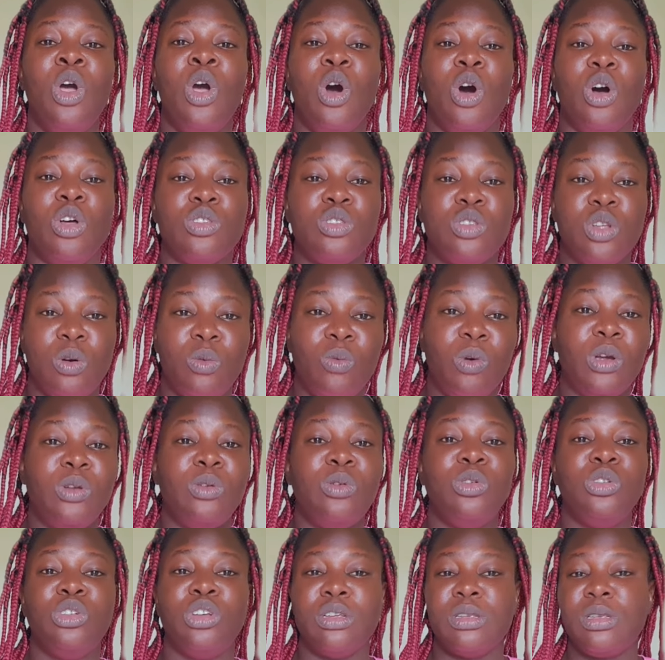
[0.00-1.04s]
or someone
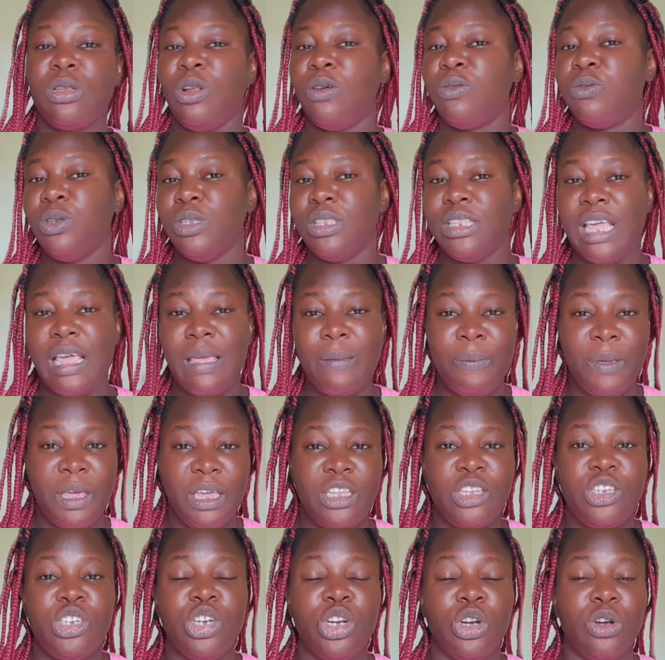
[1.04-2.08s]
who just loves to take
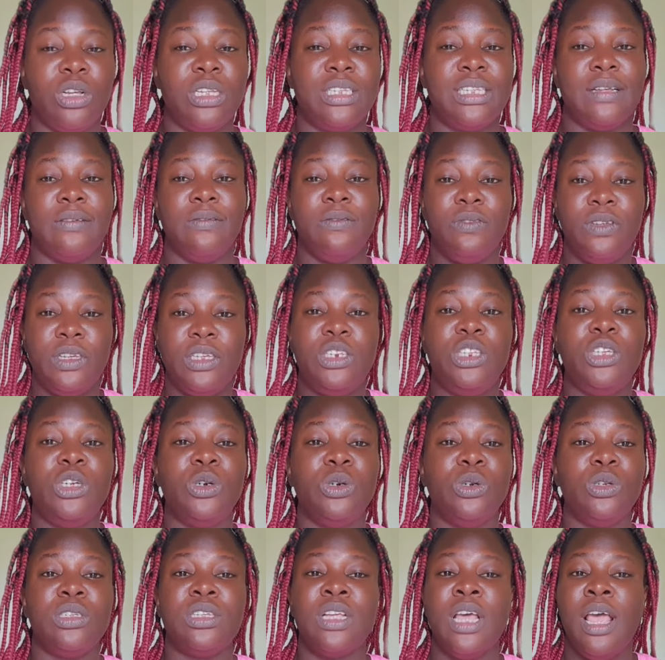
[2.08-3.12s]
pictures and
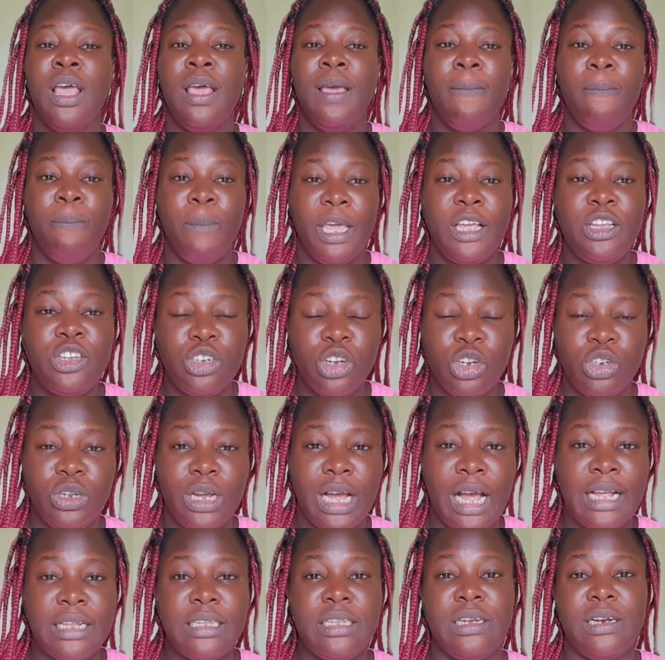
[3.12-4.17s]
videos, make sure you
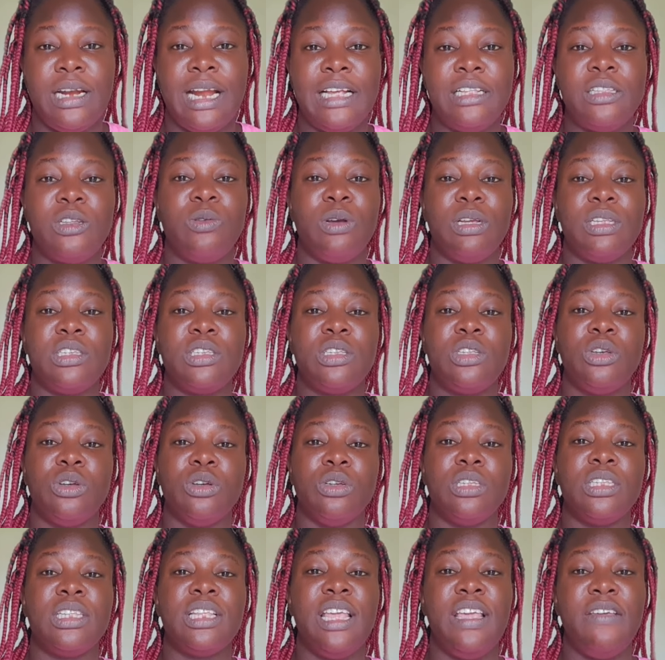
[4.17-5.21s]
ask the right
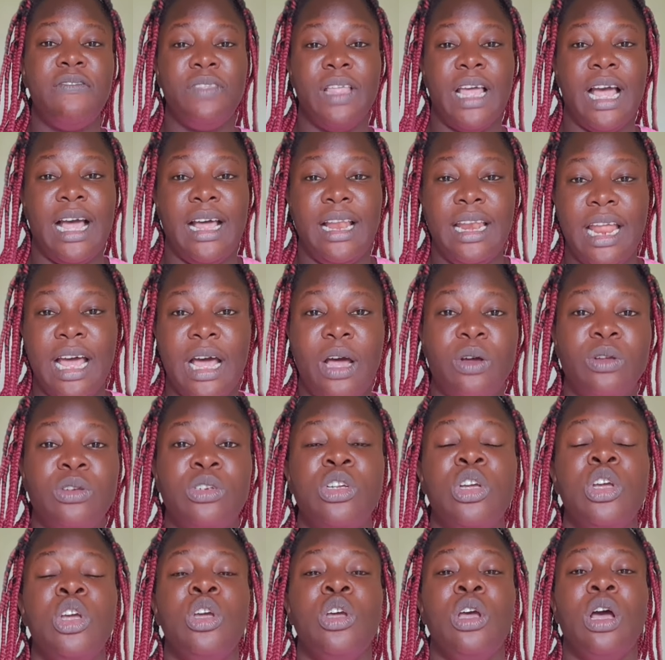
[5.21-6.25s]
questions if they are allowed,
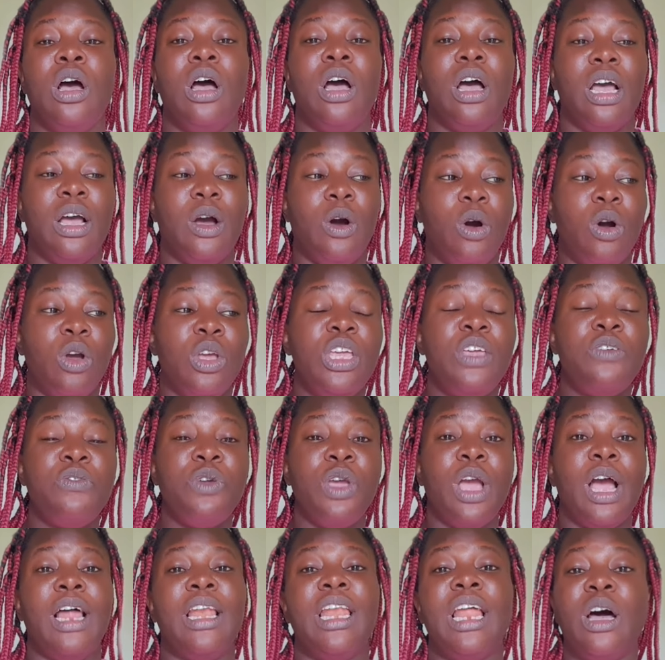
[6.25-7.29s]
or if
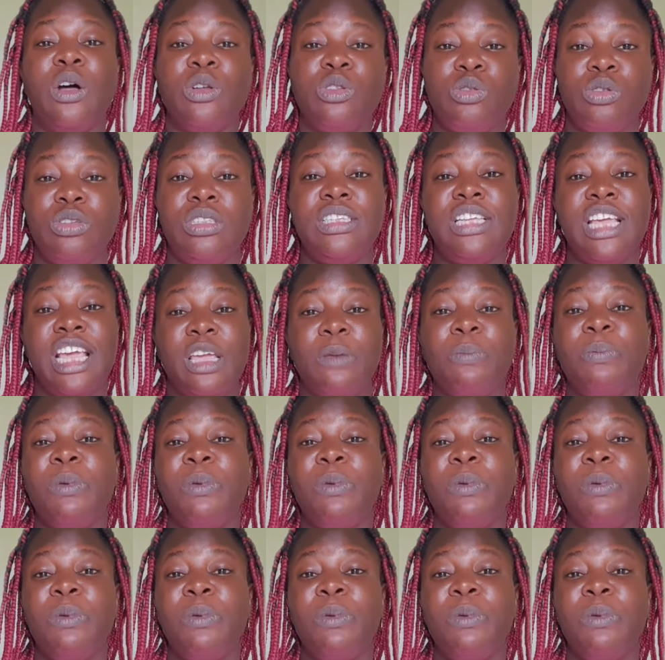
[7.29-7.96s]
you're allowed to take